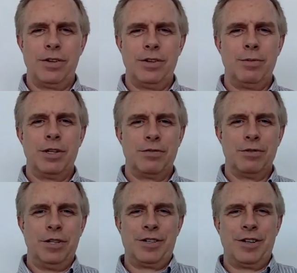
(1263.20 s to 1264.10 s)
to, but it's
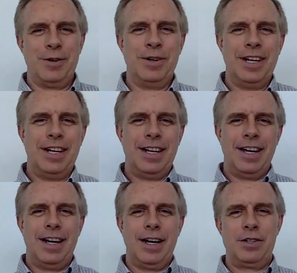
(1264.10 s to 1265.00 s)
really slow.
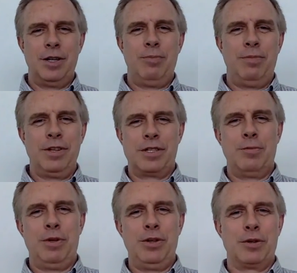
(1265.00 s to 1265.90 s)

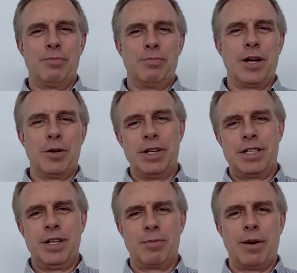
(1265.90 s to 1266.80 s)
CPUs are better, but
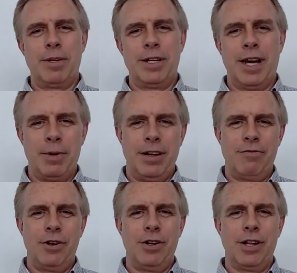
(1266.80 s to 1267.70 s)
still probably not
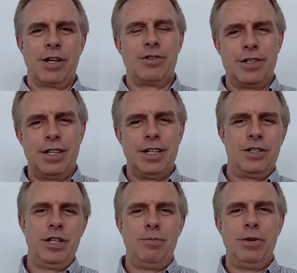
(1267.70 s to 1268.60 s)
paying for your electricity, and
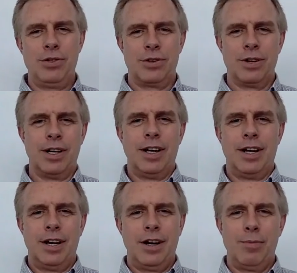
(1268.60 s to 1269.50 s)
GPUs are
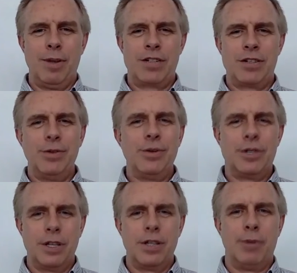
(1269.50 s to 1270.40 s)
the best
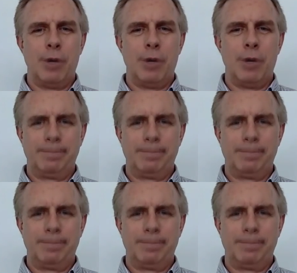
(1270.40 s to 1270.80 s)
solution at the moment.